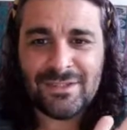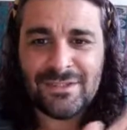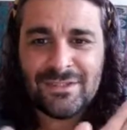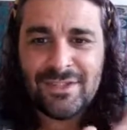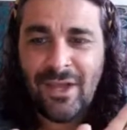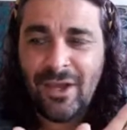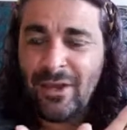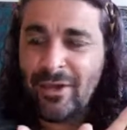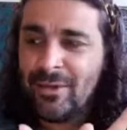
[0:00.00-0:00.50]

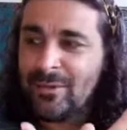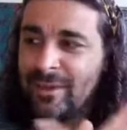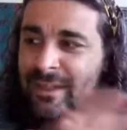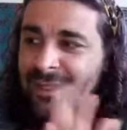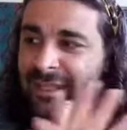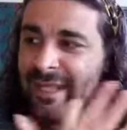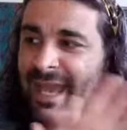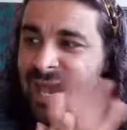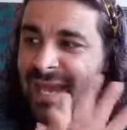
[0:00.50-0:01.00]
so
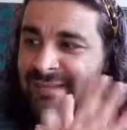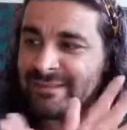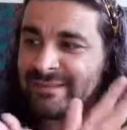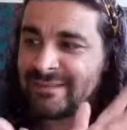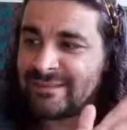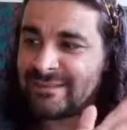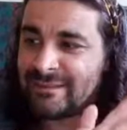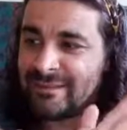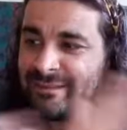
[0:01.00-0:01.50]

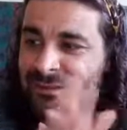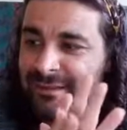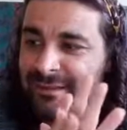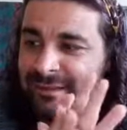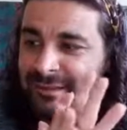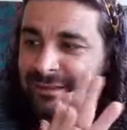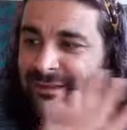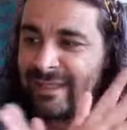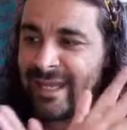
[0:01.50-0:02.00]
yes,
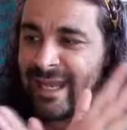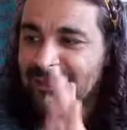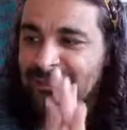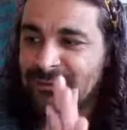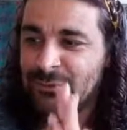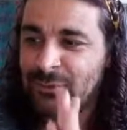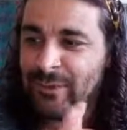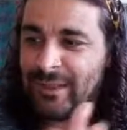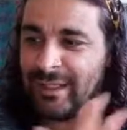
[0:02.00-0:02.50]

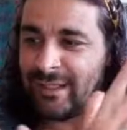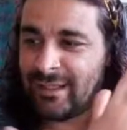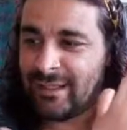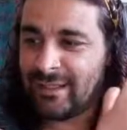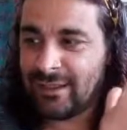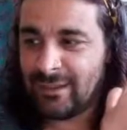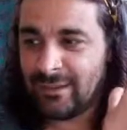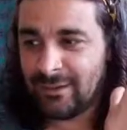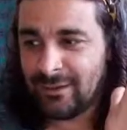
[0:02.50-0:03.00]
next
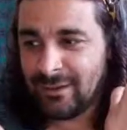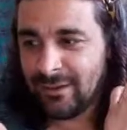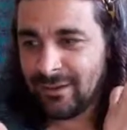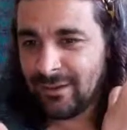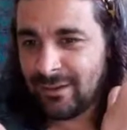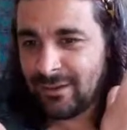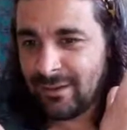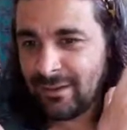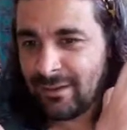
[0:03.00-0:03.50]
week,
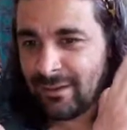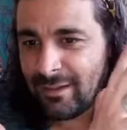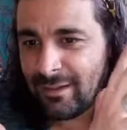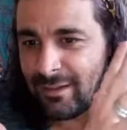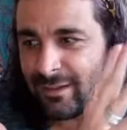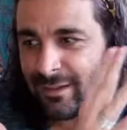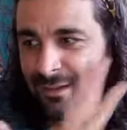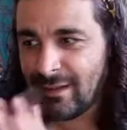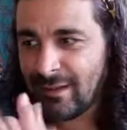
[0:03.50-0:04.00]

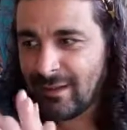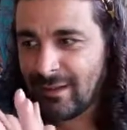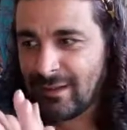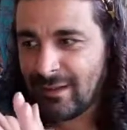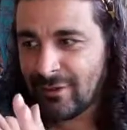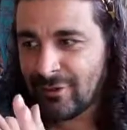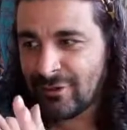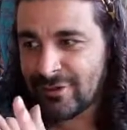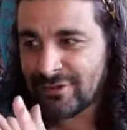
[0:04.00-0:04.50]

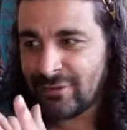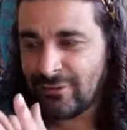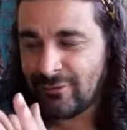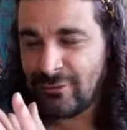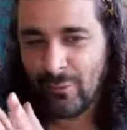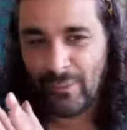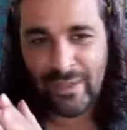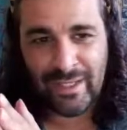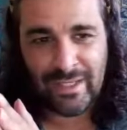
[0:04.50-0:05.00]
Crystal
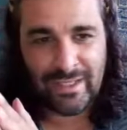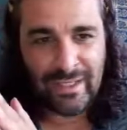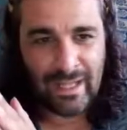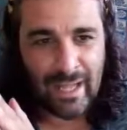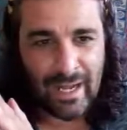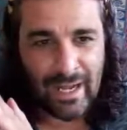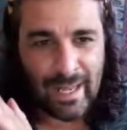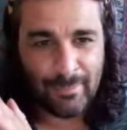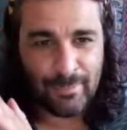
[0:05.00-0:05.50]
of the Week,
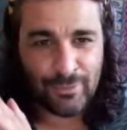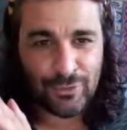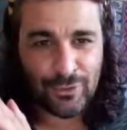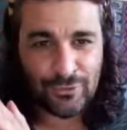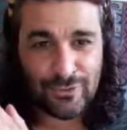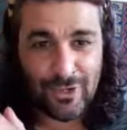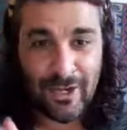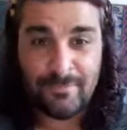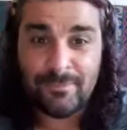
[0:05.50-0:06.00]

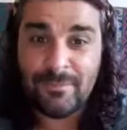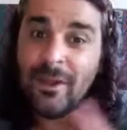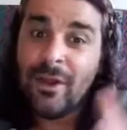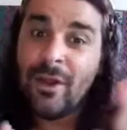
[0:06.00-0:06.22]
Labradorite.